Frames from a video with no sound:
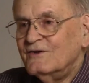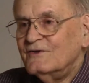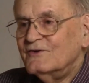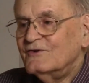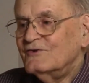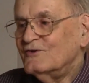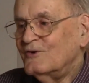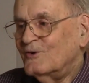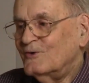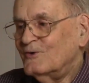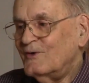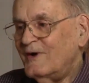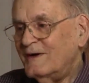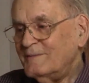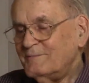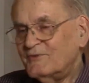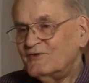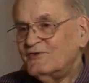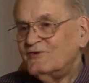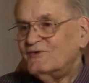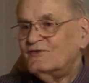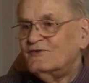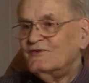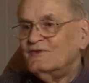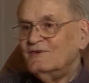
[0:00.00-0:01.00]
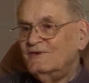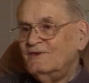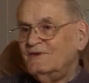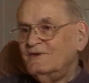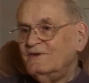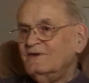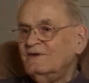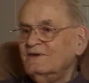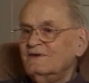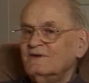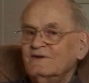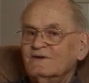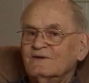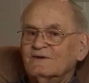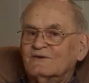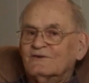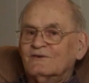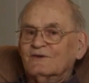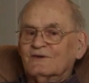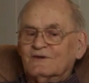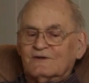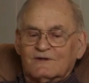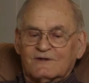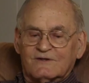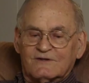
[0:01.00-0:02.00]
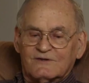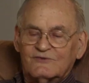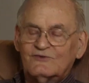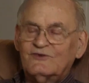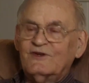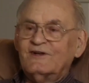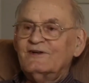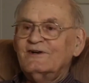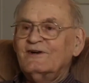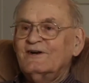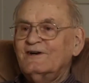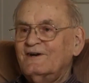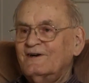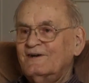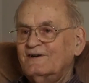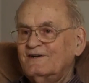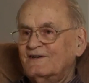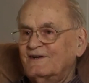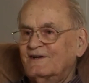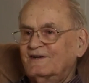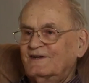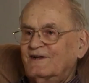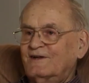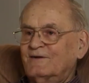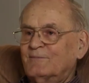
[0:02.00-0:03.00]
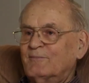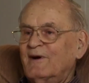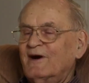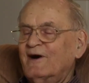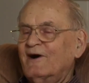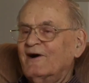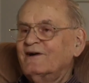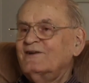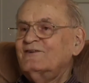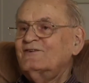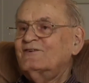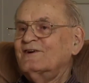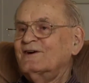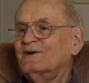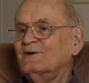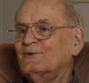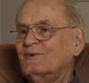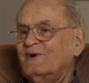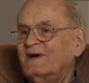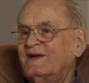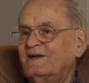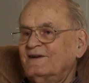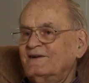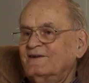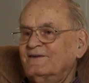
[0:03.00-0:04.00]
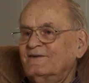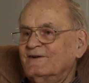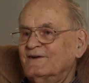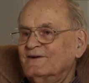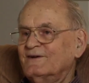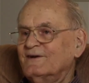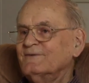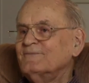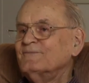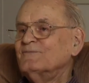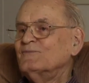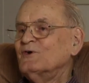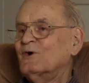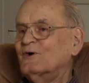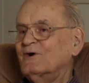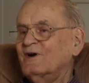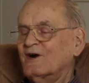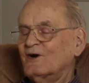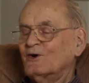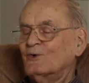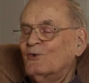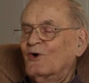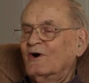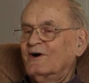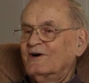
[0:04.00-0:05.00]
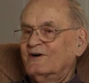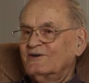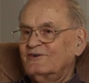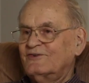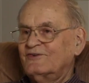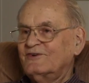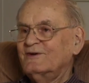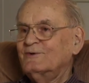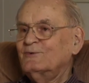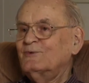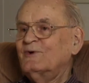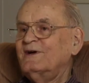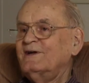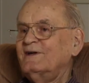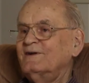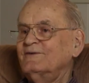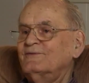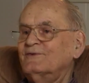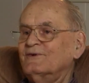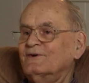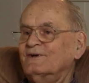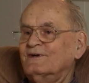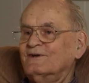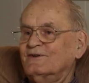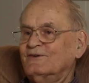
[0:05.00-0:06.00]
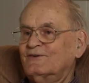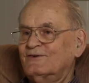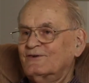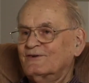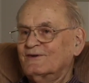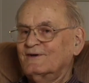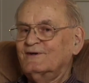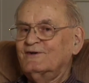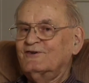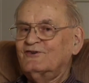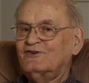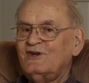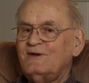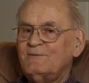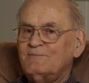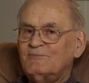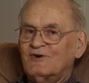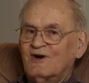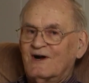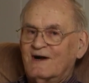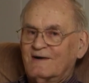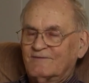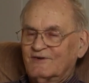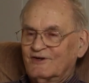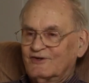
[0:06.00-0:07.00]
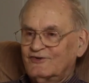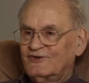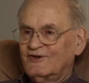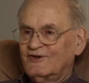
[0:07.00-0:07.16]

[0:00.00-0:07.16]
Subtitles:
So I'm sitting there in the barracks there waiting, or our quarters there, waiting for this Jeep driver to